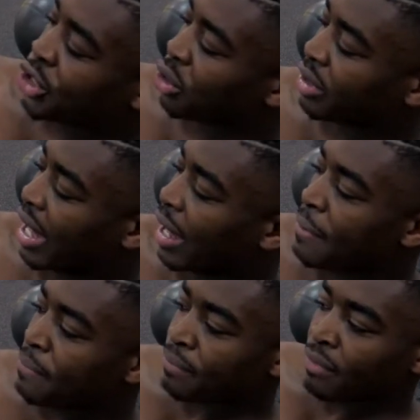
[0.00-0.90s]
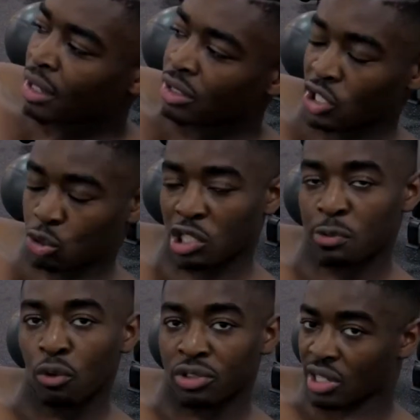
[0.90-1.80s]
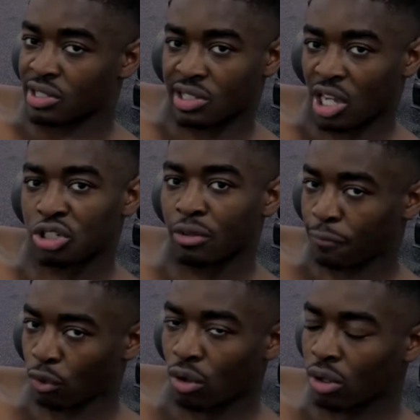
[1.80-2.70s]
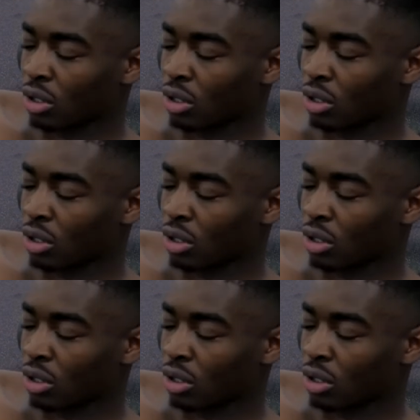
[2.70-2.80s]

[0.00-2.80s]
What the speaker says: sure that the Swiss ball doesn't touch the floor.